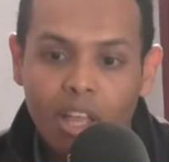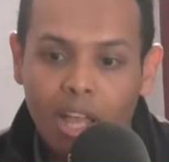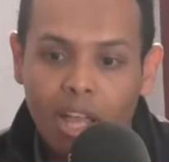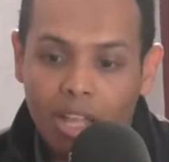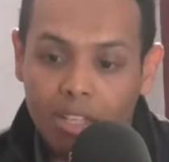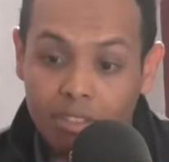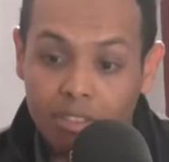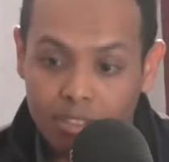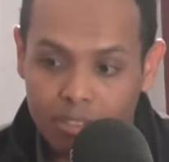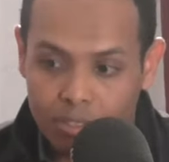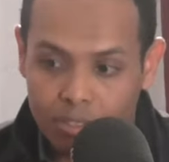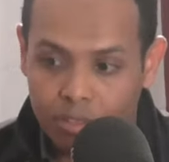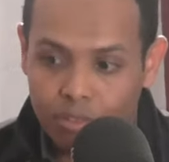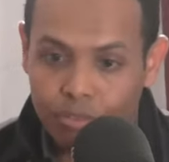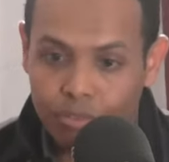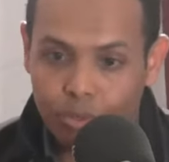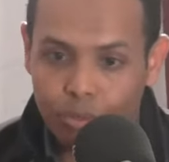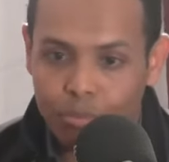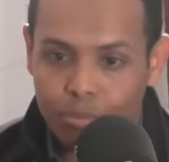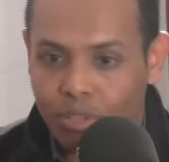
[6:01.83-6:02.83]
And
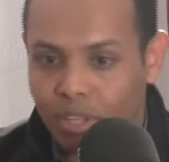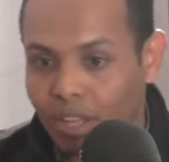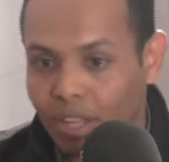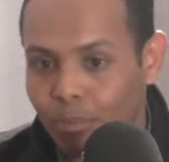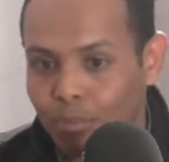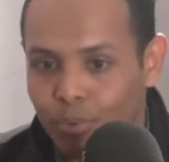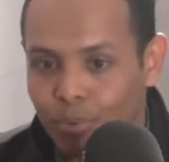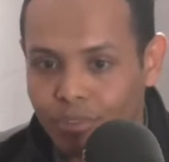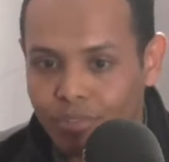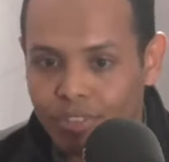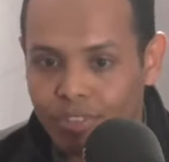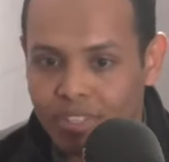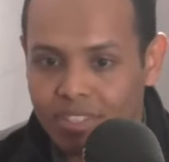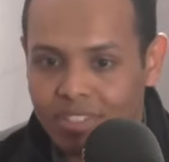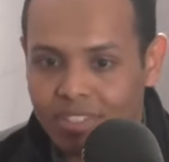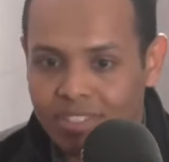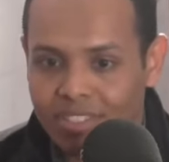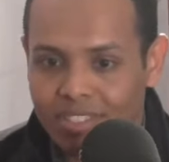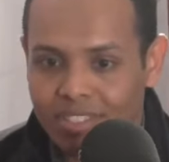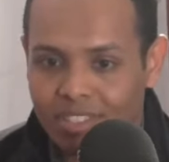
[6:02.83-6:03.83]
from the
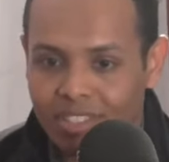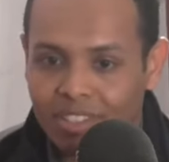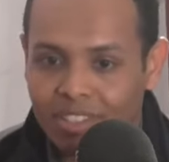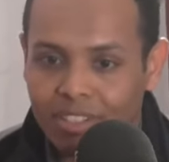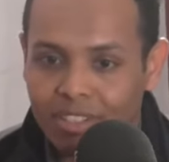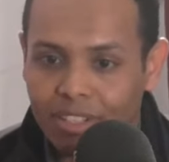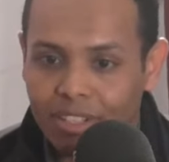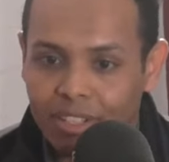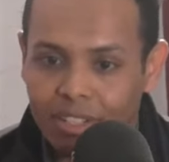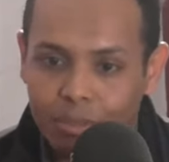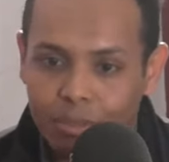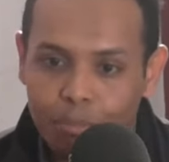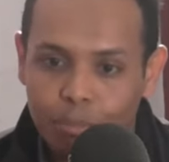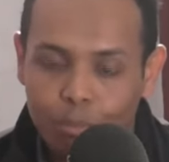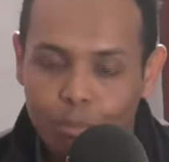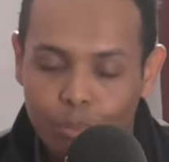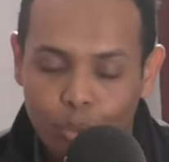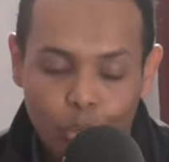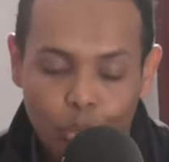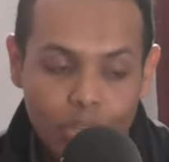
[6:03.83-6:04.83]
previous
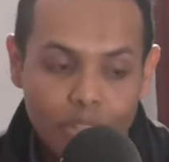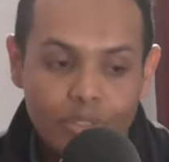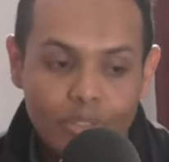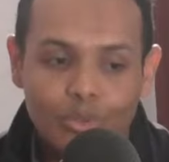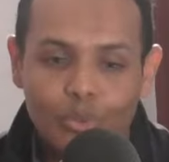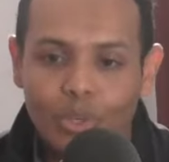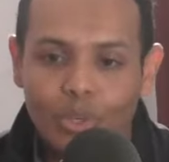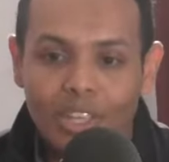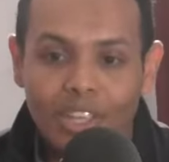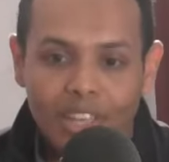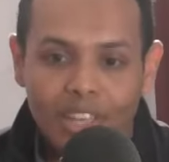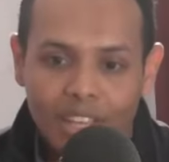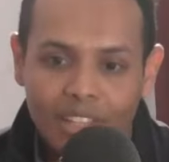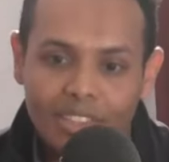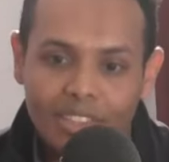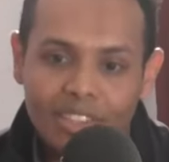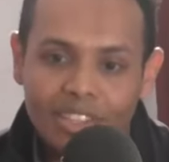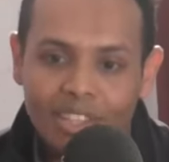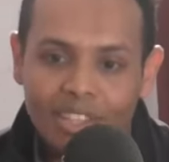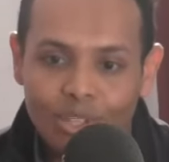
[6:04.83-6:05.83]
point, we
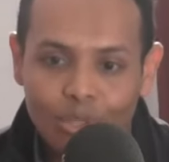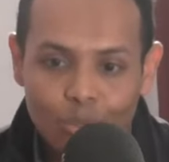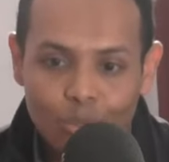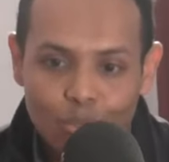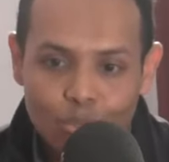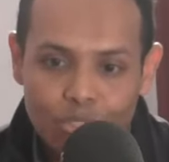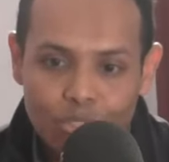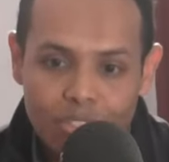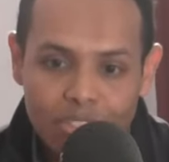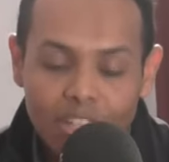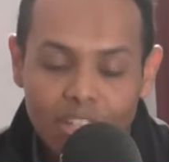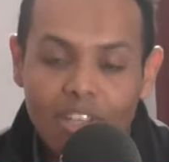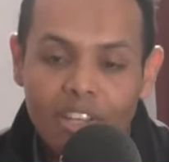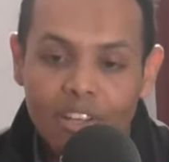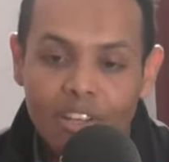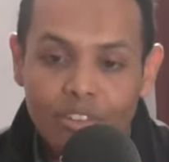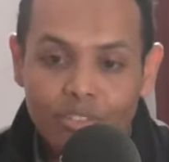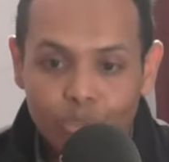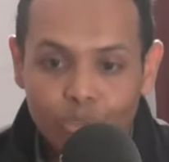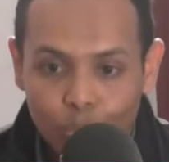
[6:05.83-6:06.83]
can use
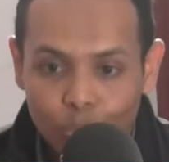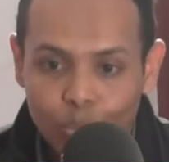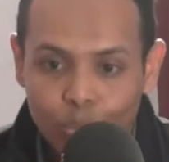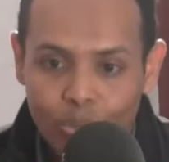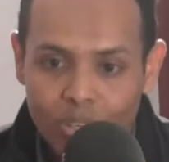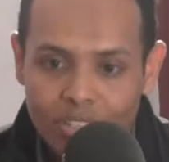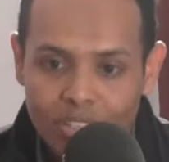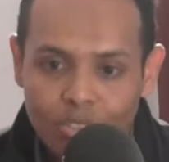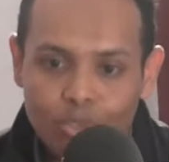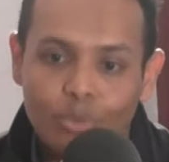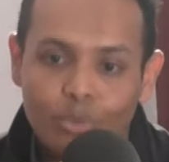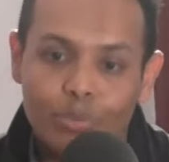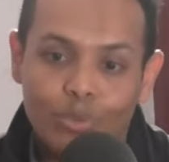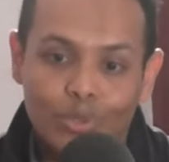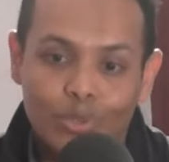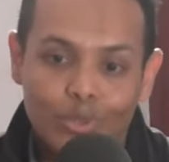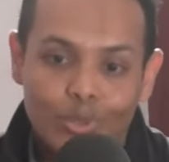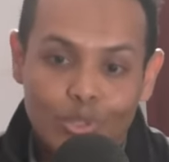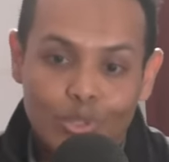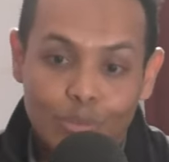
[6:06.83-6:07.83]
food waste to
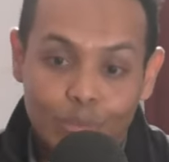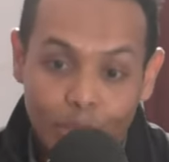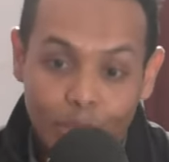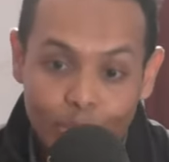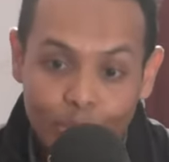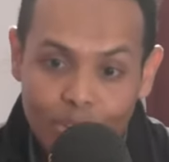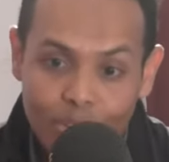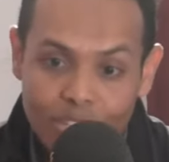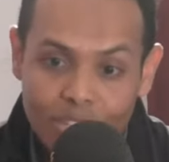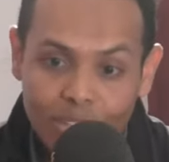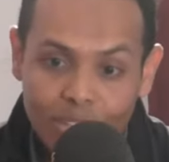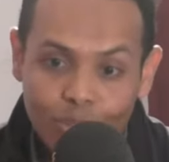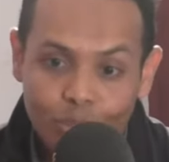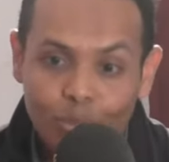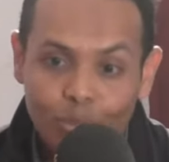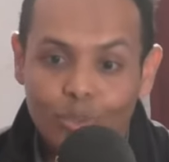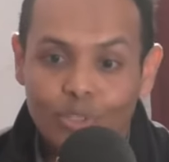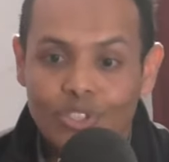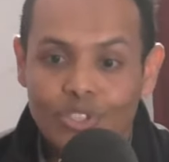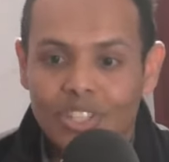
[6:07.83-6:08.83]
produce bioethanol,
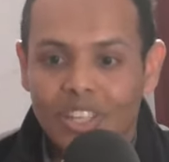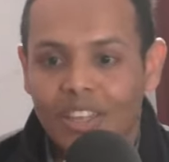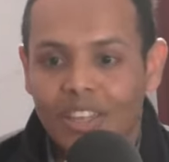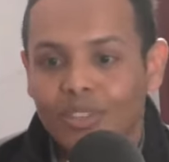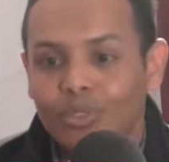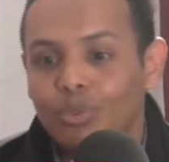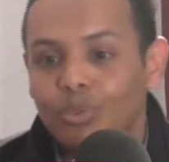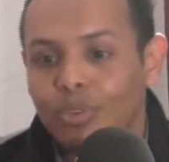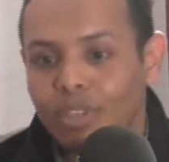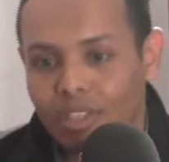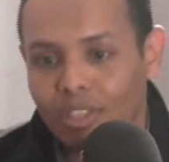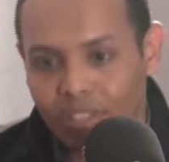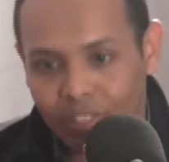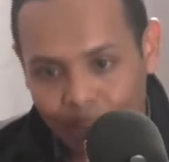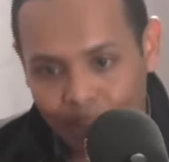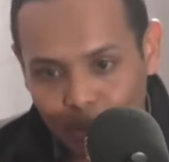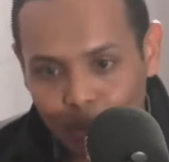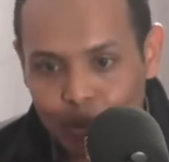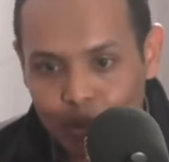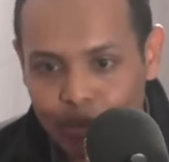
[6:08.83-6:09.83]
which can we
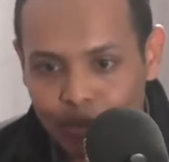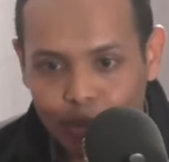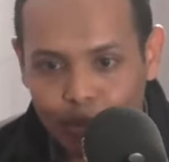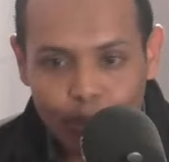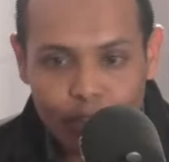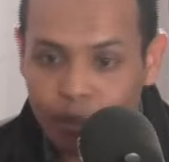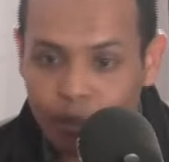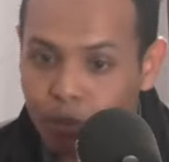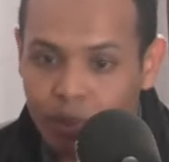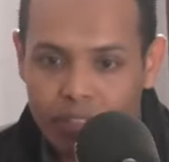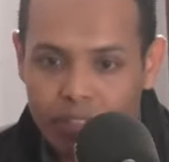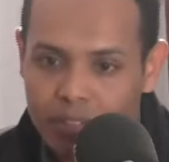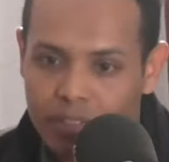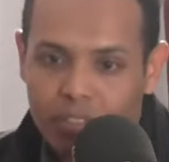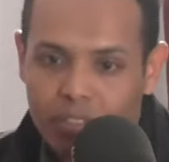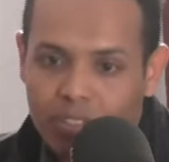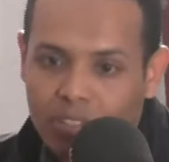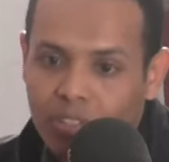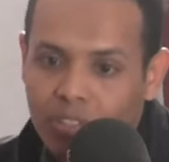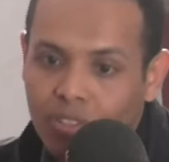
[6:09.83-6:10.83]
use for the bus
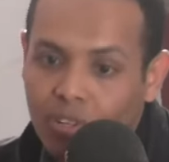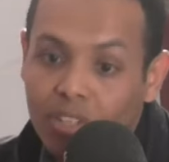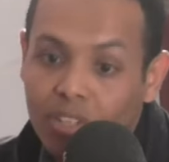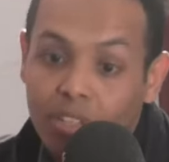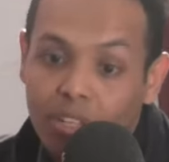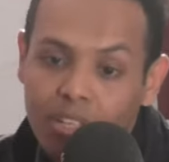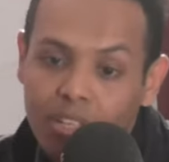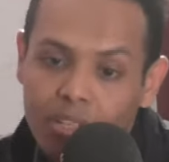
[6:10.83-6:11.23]
running.